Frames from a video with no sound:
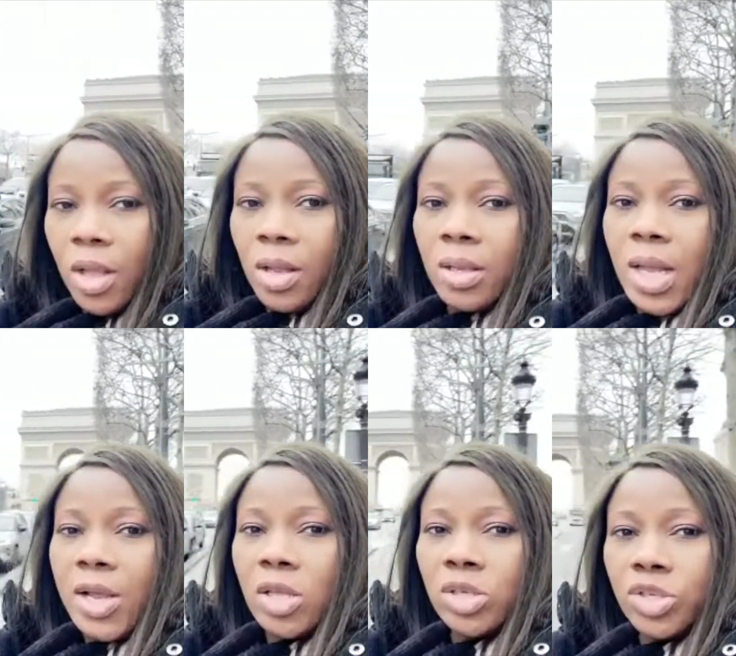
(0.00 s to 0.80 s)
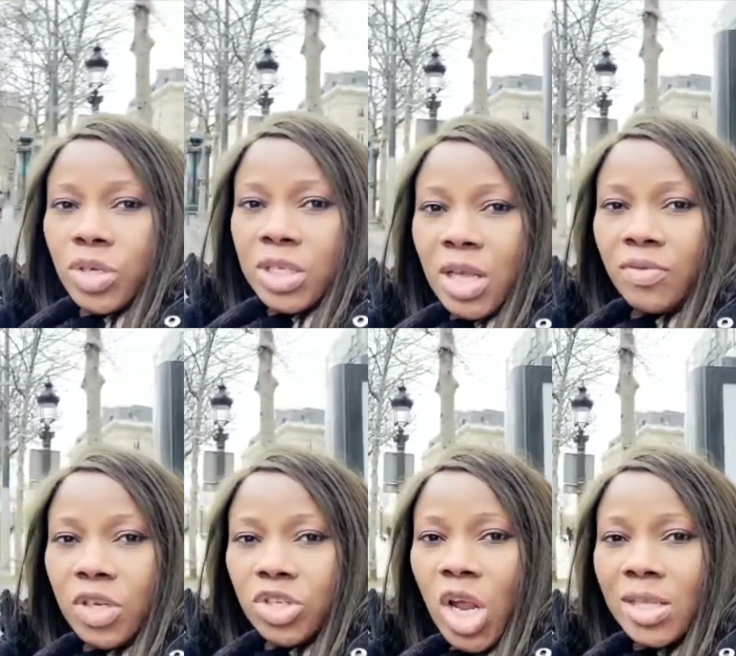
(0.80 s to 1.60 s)
like on the streets of the
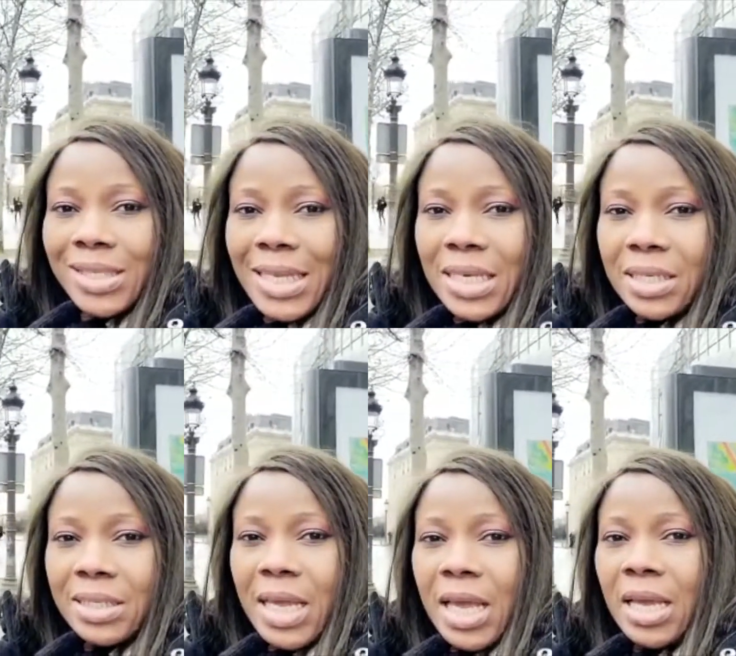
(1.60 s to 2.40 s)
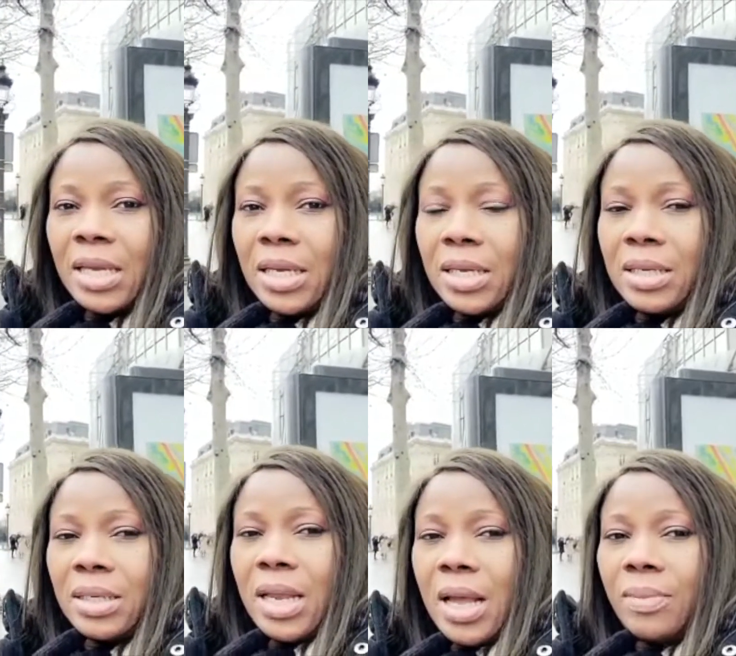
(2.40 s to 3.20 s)
Champs-Élysées in
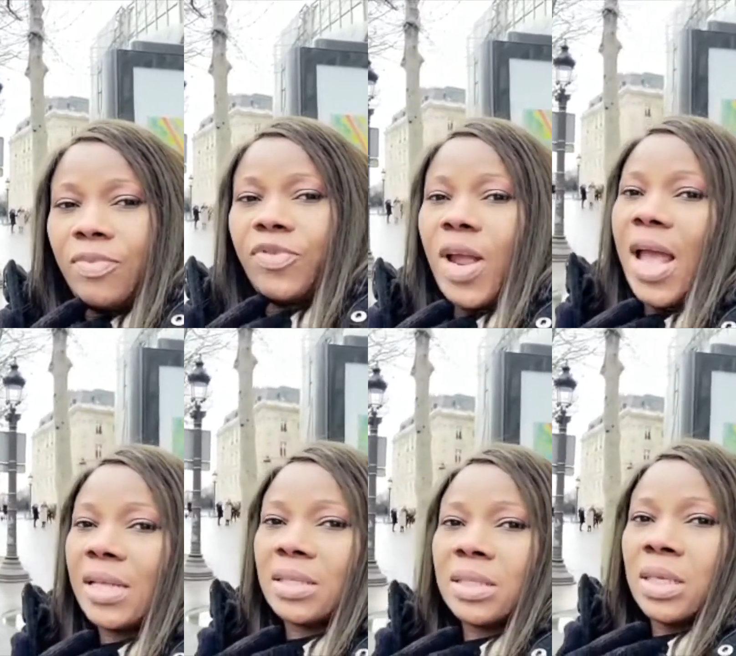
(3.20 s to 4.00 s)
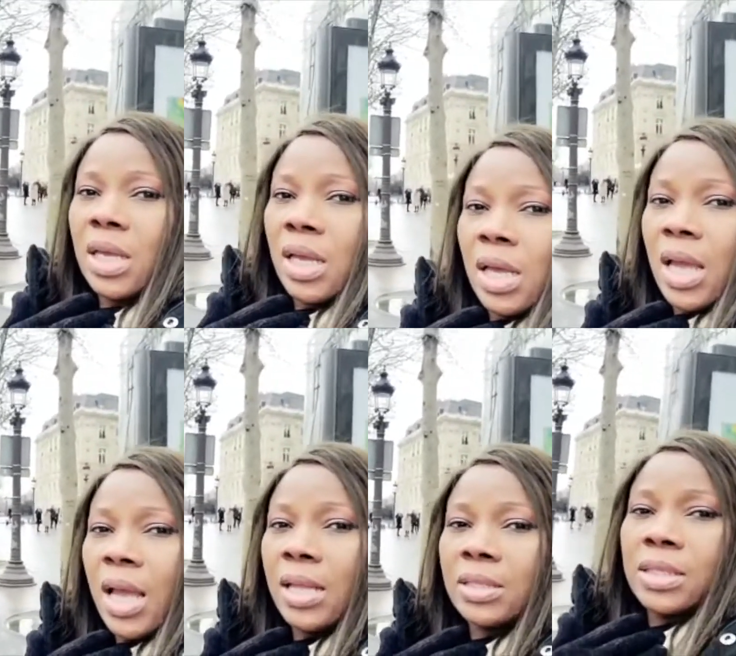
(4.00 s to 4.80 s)
France,
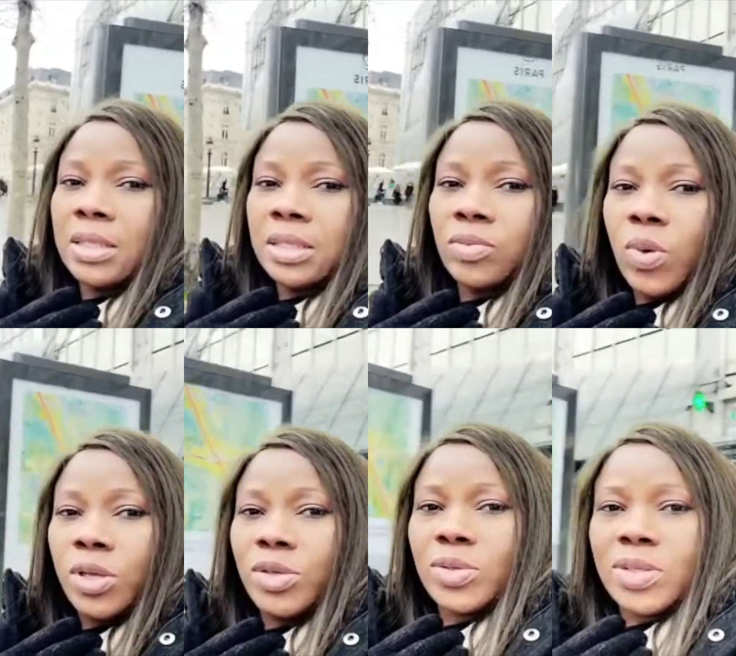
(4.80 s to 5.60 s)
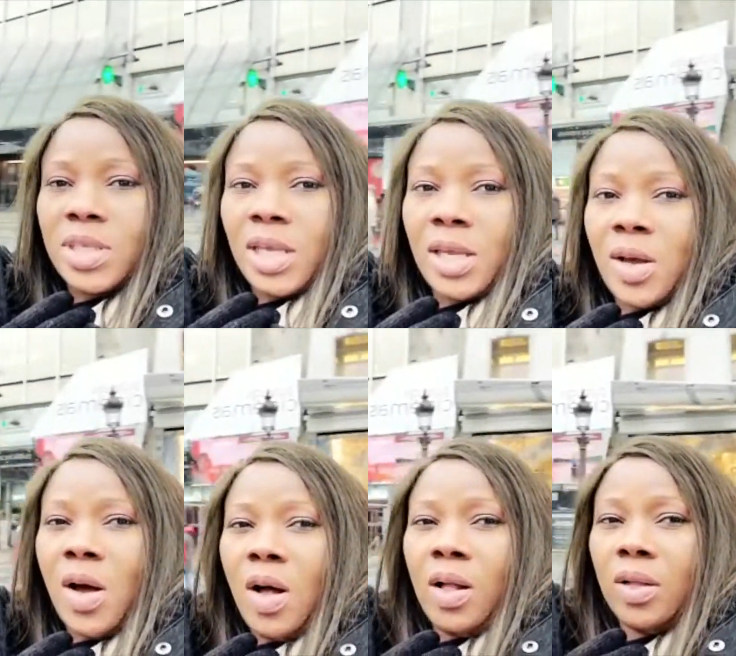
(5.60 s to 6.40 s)
and this is what you see
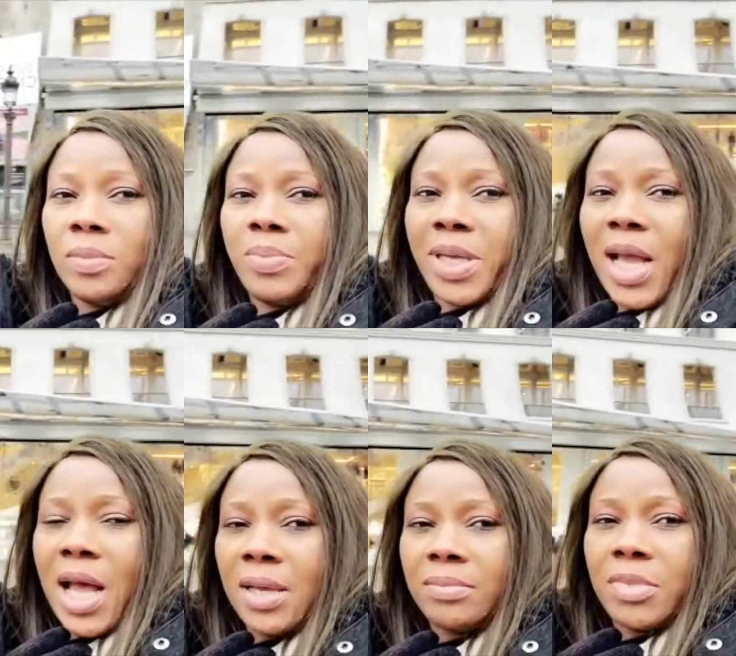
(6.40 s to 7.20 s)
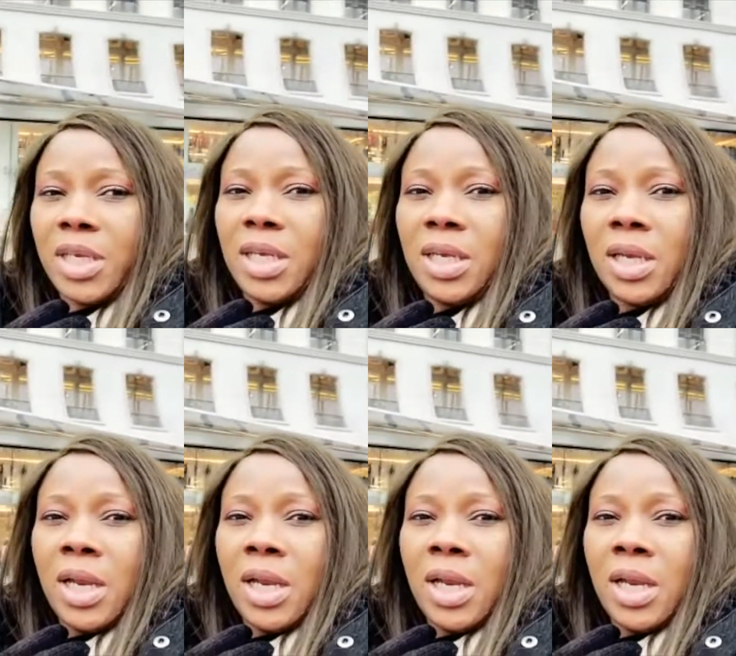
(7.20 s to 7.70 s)
all behind me.